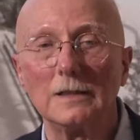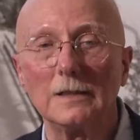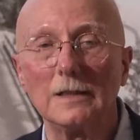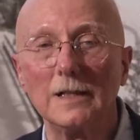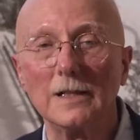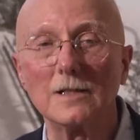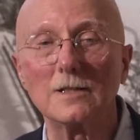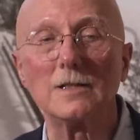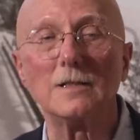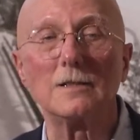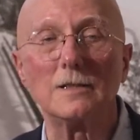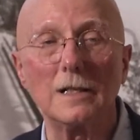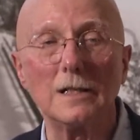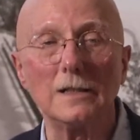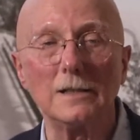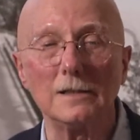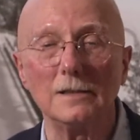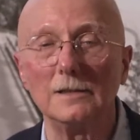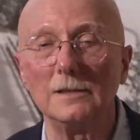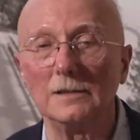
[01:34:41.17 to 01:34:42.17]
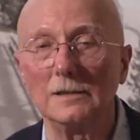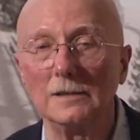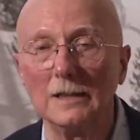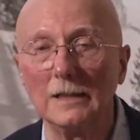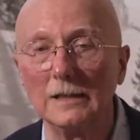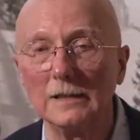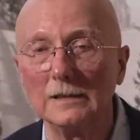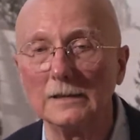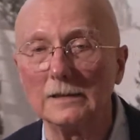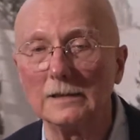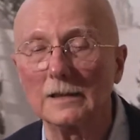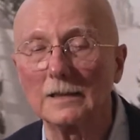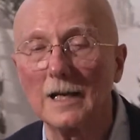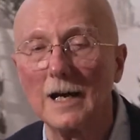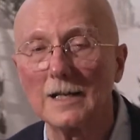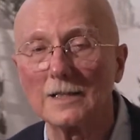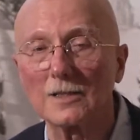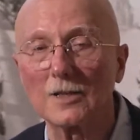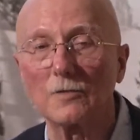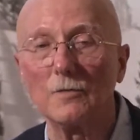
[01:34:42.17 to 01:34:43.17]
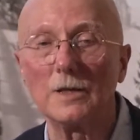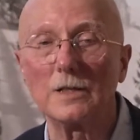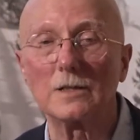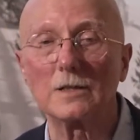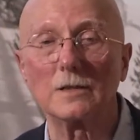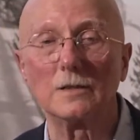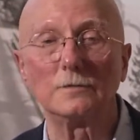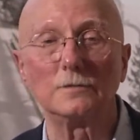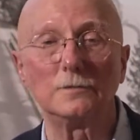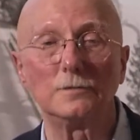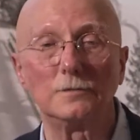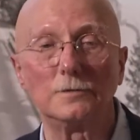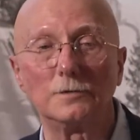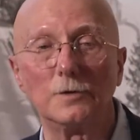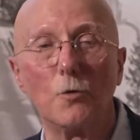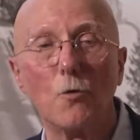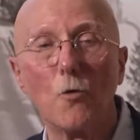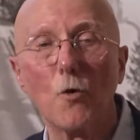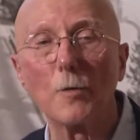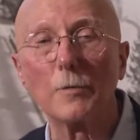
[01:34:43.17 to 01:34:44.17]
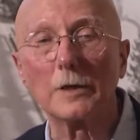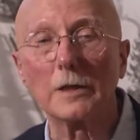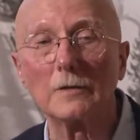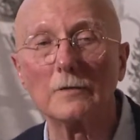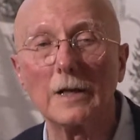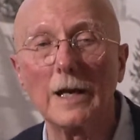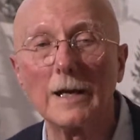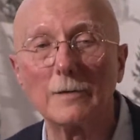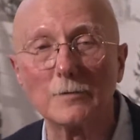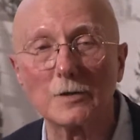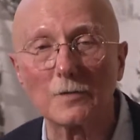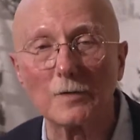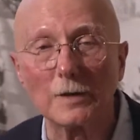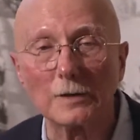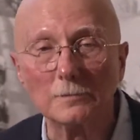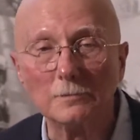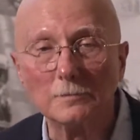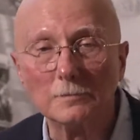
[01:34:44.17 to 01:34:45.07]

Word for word: is indeed a, a consequence of the warming of the atmosphere.